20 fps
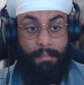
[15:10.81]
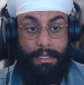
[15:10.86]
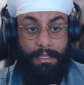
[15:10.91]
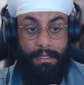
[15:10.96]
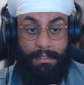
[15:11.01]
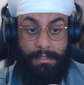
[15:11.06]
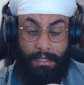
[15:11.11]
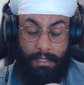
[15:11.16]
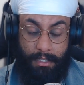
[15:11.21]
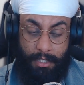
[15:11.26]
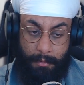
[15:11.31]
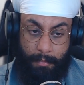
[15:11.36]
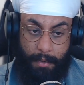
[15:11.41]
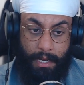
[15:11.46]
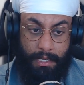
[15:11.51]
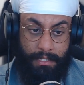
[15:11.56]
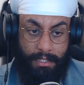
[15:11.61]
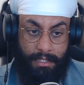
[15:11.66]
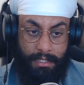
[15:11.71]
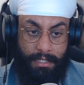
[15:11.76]
But
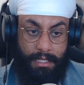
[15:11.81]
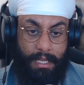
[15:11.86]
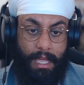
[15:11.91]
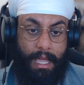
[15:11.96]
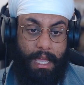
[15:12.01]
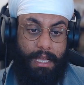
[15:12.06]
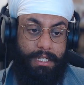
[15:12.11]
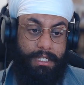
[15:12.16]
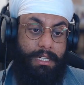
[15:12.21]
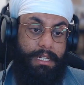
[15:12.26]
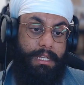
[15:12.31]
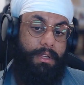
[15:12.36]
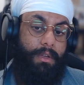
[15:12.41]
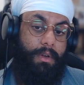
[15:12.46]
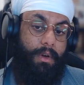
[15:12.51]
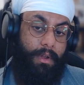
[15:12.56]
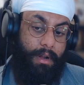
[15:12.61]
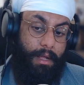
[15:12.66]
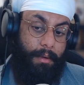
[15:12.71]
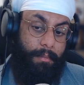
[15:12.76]
Sachapachaji actually
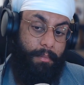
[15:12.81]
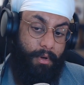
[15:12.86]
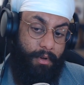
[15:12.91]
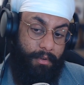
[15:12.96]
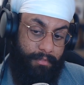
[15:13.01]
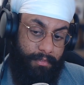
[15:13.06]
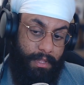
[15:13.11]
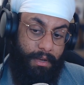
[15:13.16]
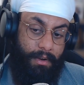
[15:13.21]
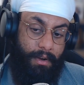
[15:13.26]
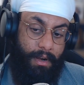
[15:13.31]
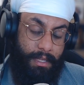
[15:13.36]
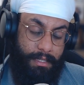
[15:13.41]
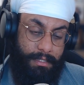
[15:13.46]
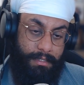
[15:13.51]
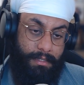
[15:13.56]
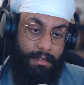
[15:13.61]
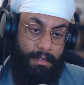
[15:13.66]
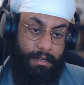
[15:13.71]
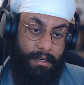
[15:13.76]
got up off their
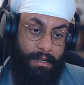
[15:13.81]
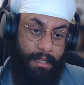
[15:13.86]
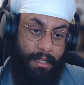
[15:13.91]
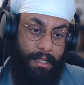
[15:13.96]
asan,